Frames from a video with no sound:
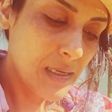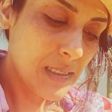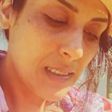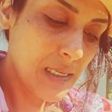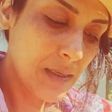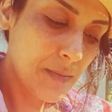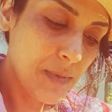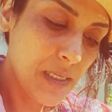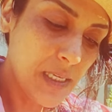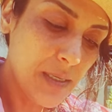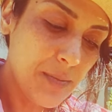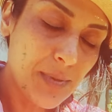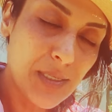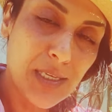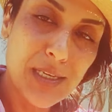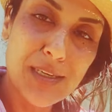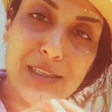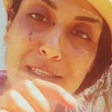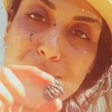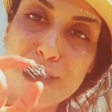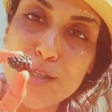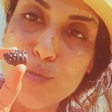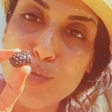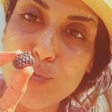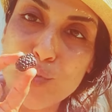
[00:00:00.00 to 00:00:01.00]
Sometimes, like
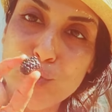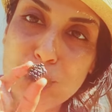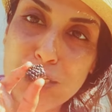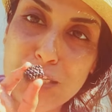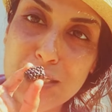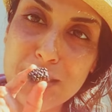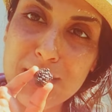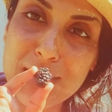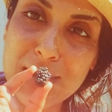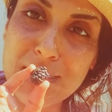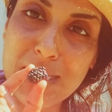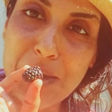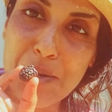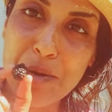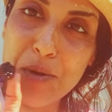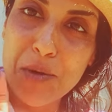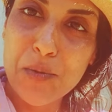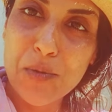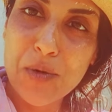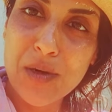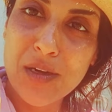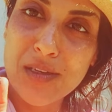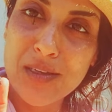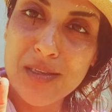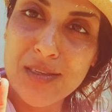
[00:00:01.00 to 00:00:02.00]
these really sour
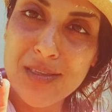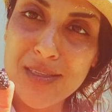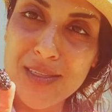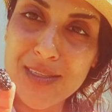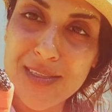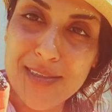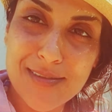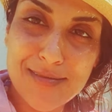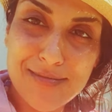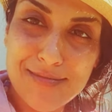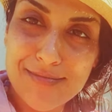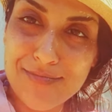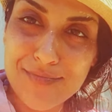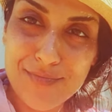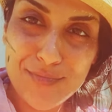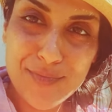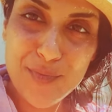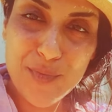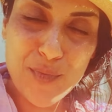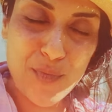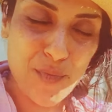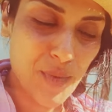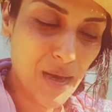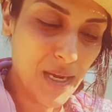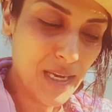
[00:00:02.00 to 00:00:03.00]
ones,
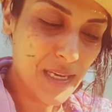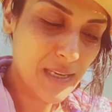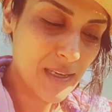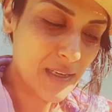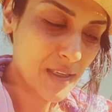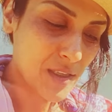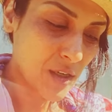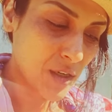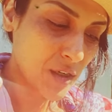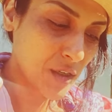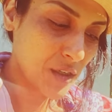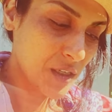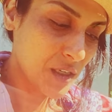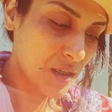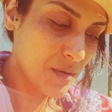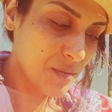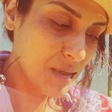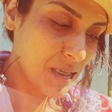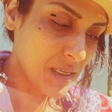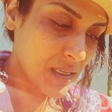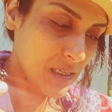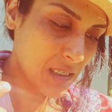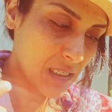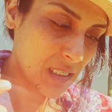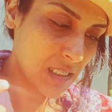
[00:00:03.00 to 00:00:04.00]
my kids aren't going to
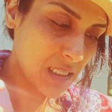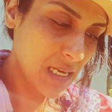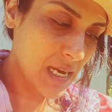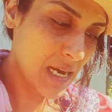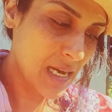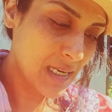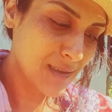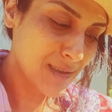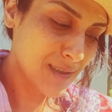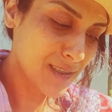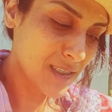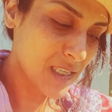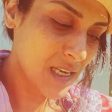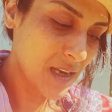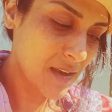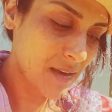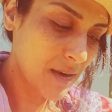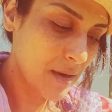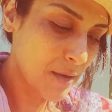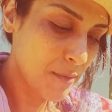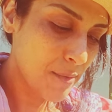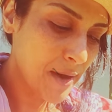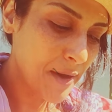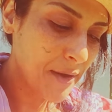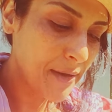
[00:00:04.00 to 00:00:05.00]
be as
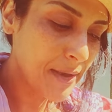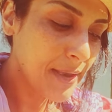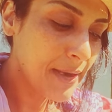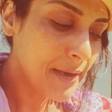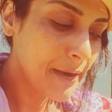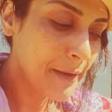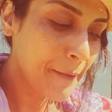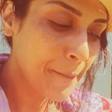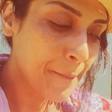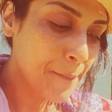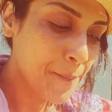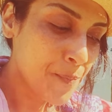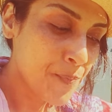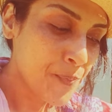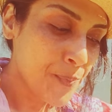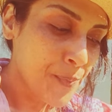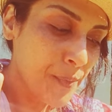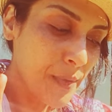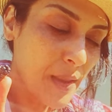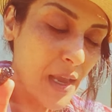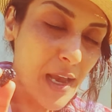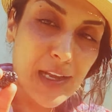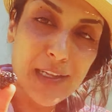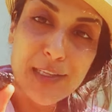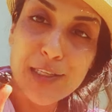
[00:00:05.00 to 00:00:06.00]
excited about eating.
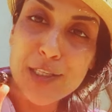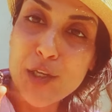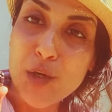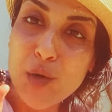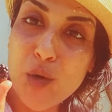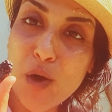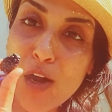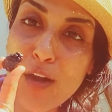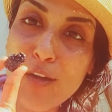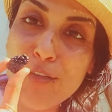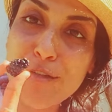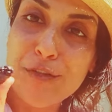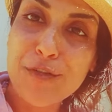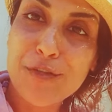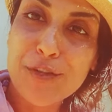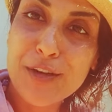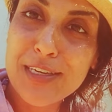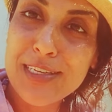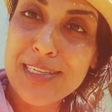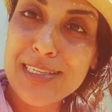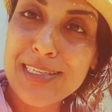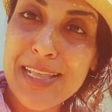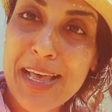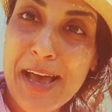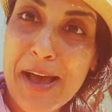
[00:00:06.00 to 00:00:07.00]
And so I'll
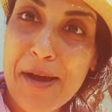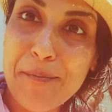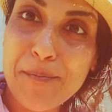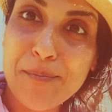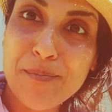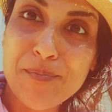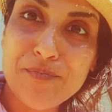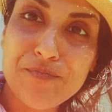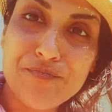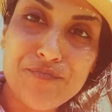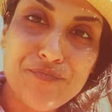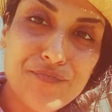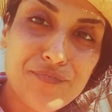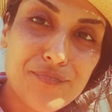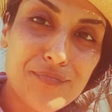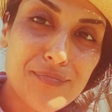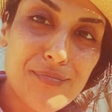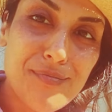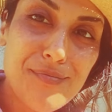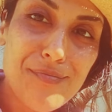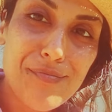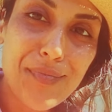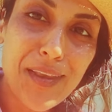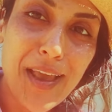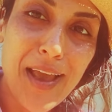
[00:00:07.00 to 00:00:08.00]
freeze them
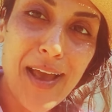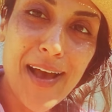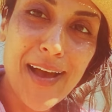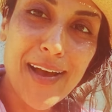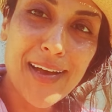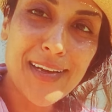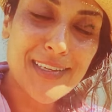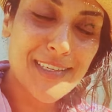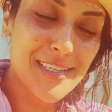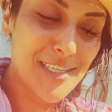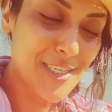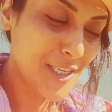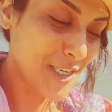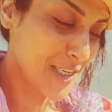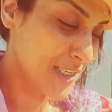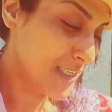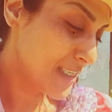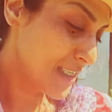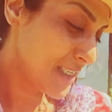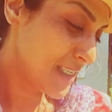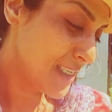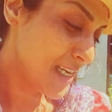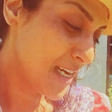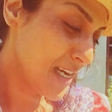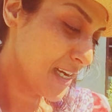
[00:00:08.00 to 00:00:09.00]
and just
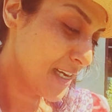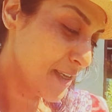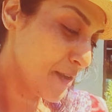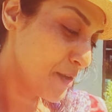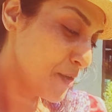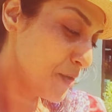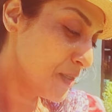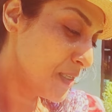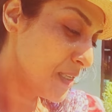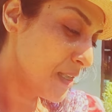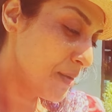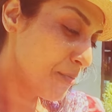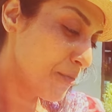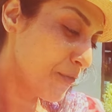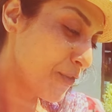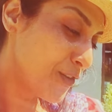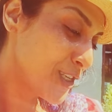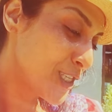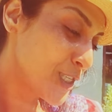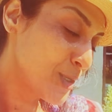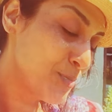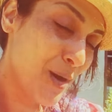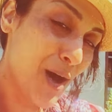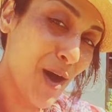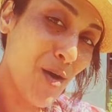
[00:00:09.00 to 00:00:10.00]
use them for
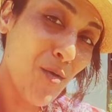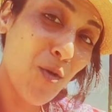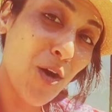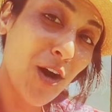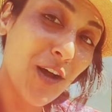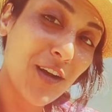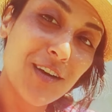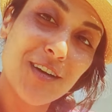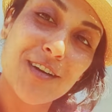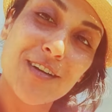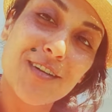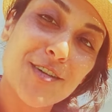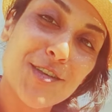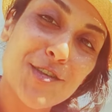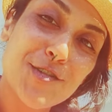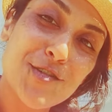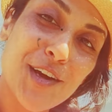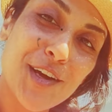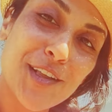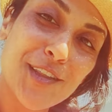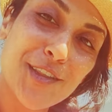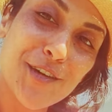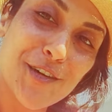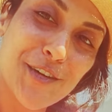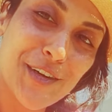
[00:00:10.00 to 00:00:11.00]
spa water
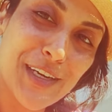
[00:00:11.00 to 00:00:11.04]
throughout the